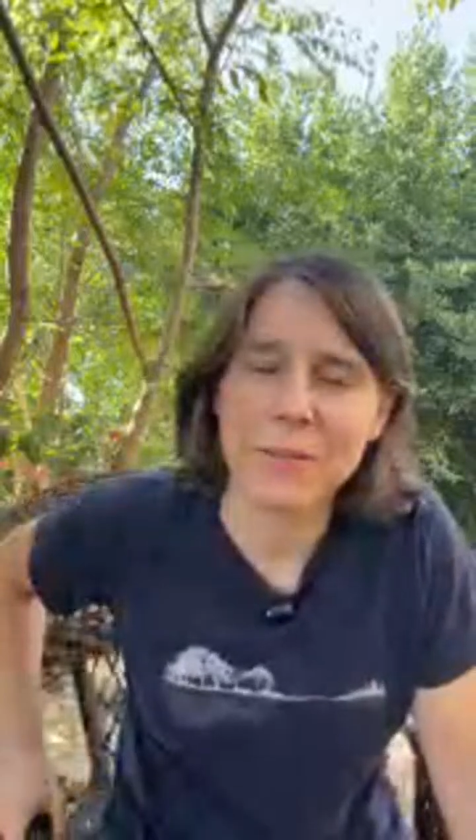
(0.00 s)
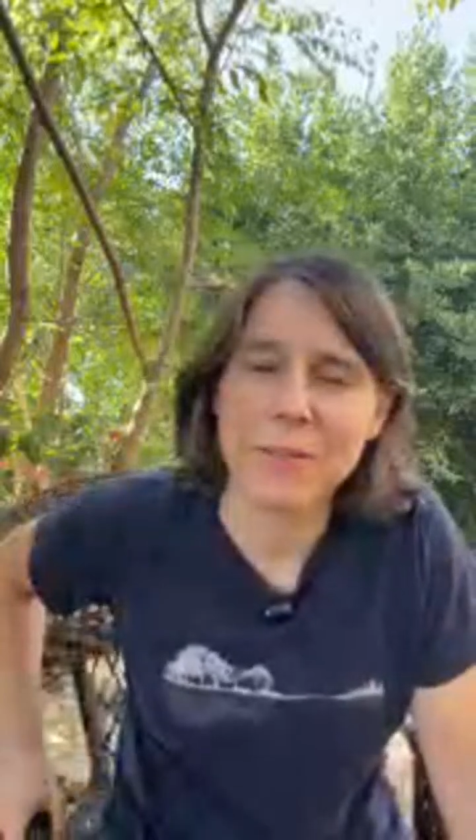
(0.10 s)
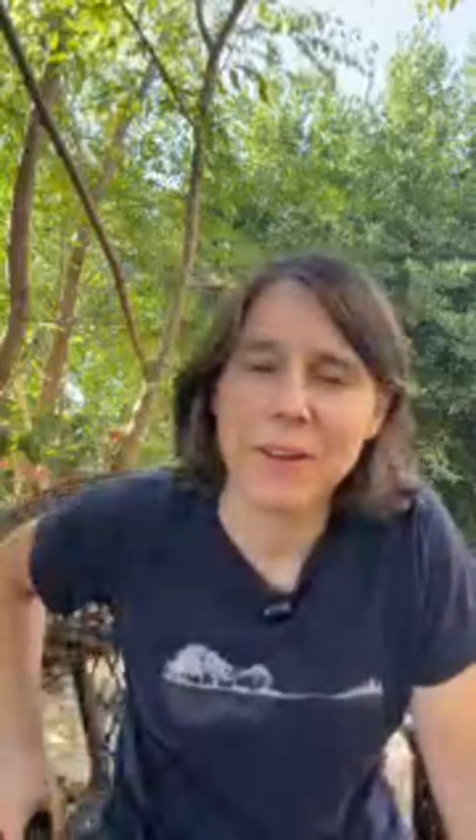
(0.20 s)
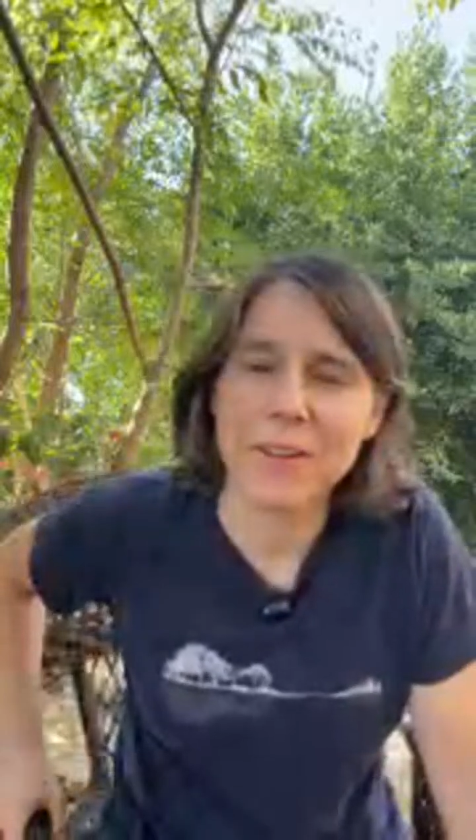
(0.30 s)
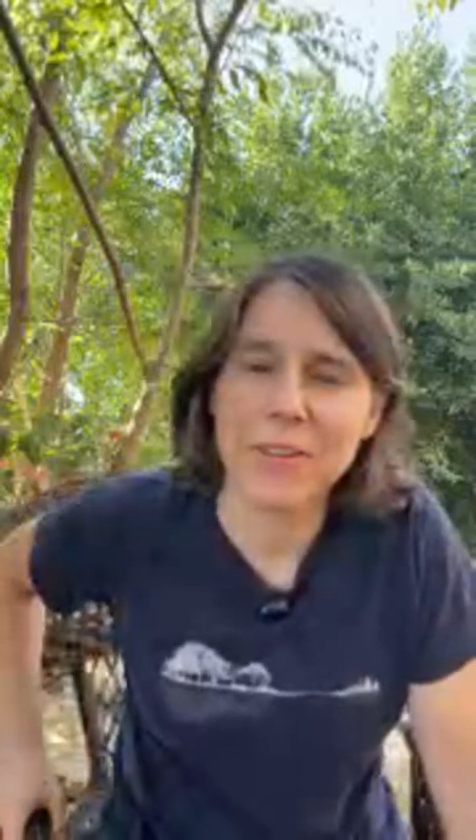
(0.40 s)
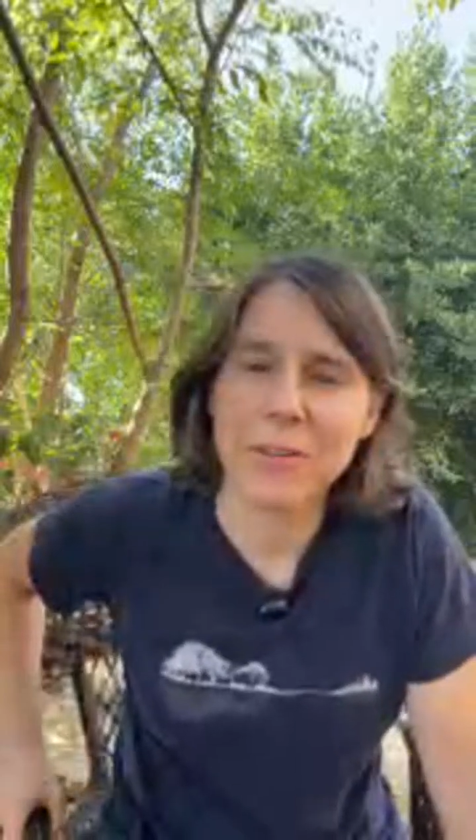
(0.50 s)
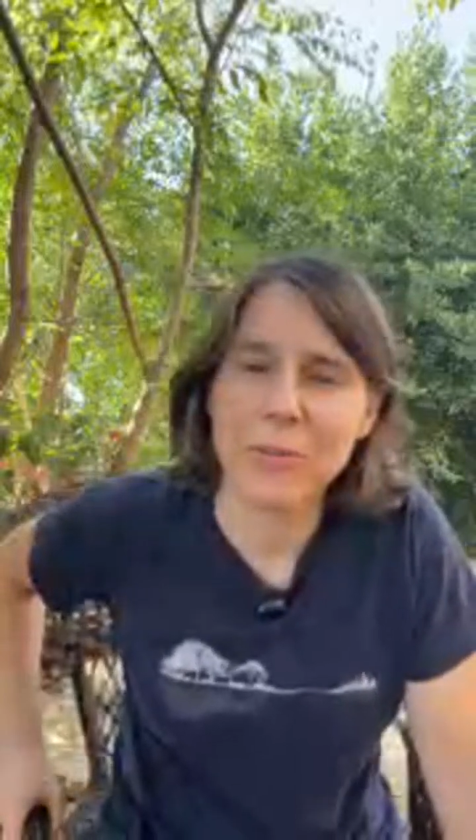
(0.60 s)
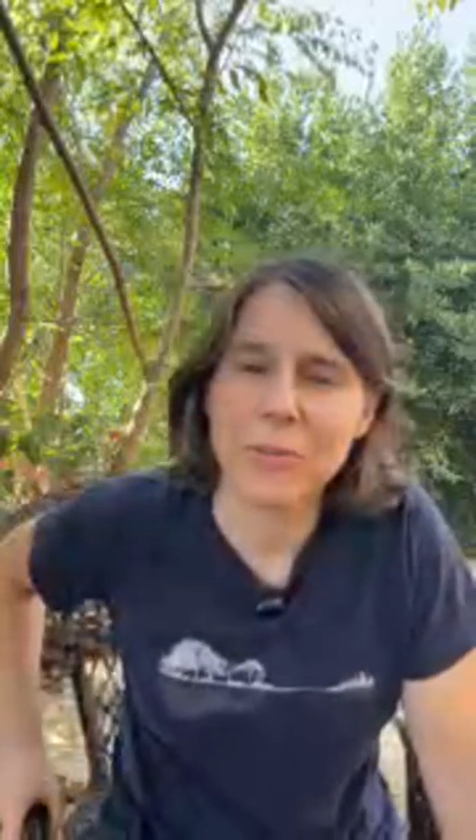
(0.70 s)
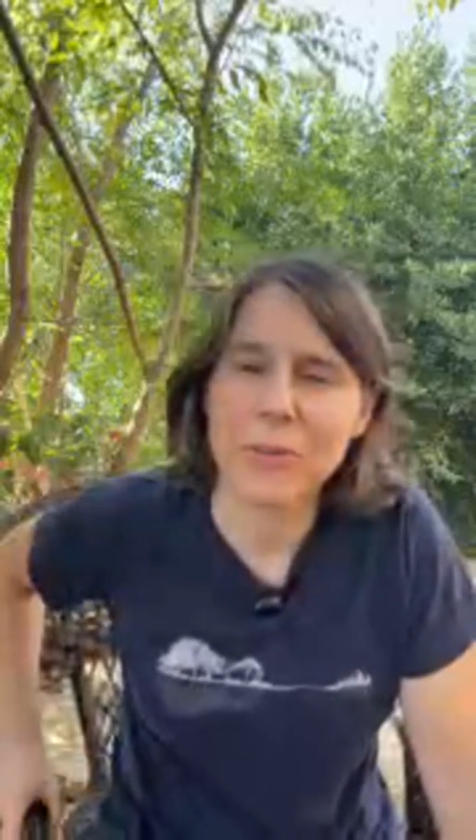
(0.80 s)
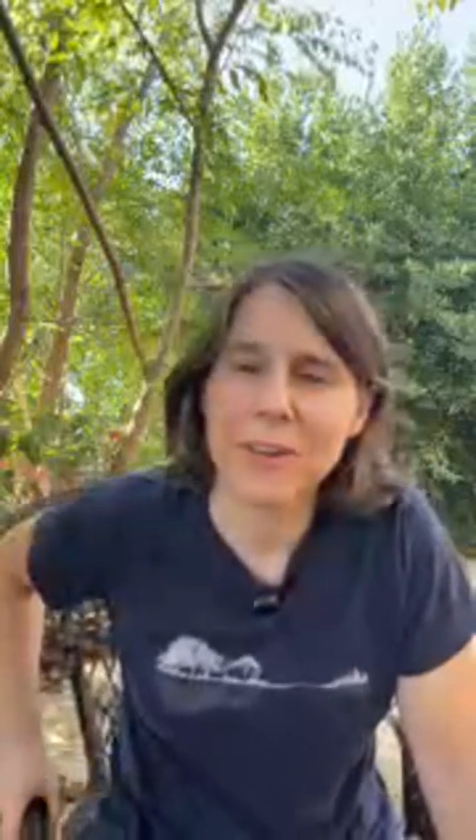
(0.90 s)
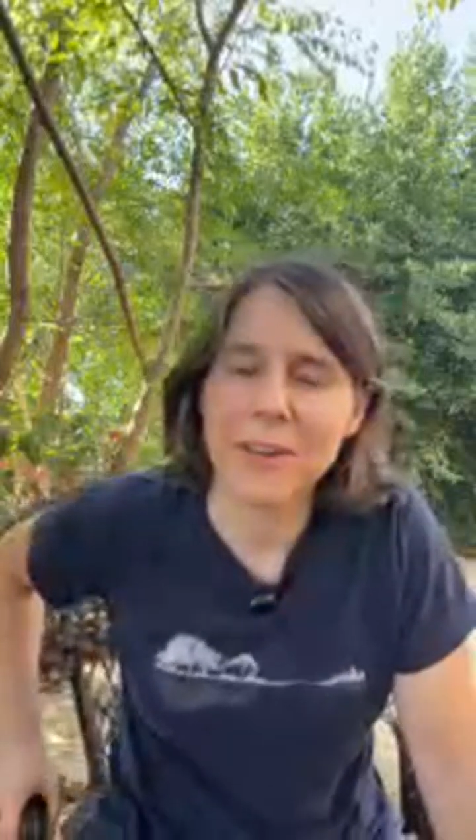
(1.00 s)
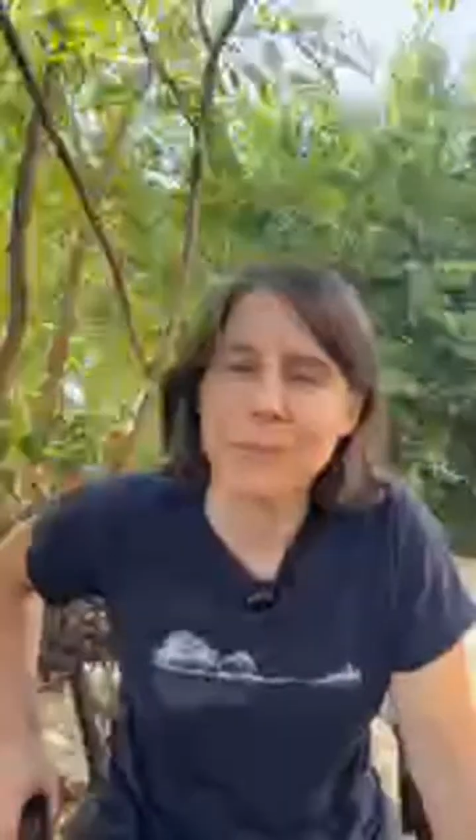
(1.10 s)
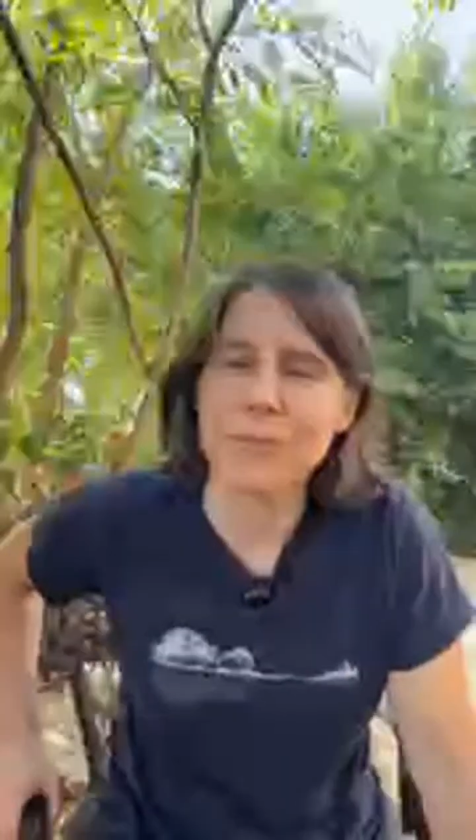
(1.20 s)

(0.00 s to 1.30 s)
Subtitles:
I don't know what came